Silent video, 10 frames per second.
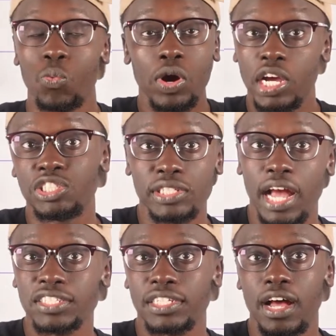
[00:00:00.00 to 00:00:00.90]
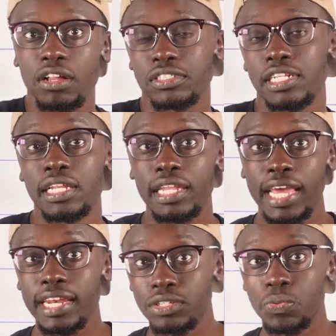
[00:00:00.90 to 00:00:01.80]
$100,000 and the
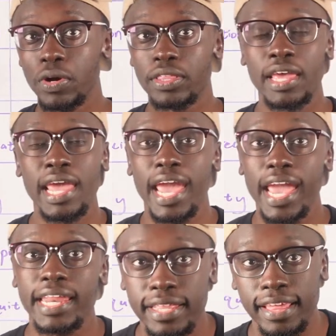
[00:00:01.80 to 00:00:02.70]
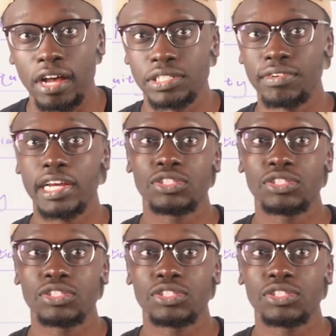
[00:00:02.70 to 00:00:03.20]
land is worth $80,000, right?